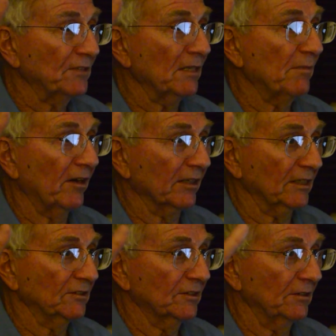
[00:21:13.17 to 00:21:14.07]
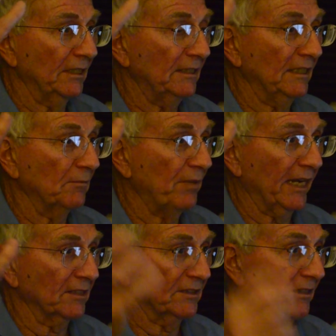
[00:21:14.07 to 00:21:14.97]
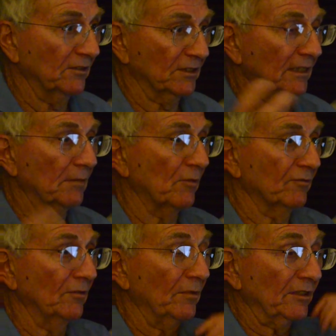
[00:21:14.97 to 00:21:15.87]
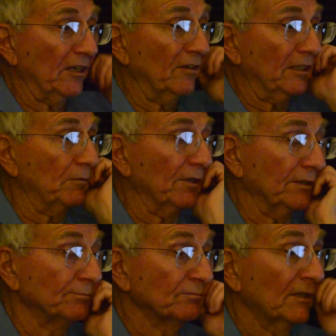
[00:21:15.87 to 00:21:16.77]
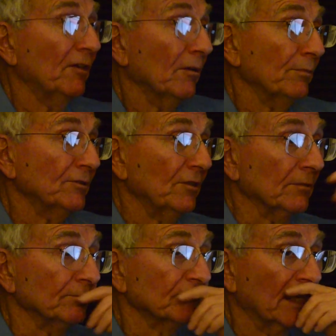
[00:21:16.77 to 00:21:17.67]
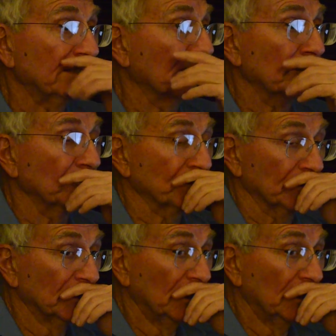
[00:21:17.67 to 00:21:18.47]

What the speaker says: than Americans to India and Pakistan. There's a lot more familiarity with it. Europe is Europe, and they're closer.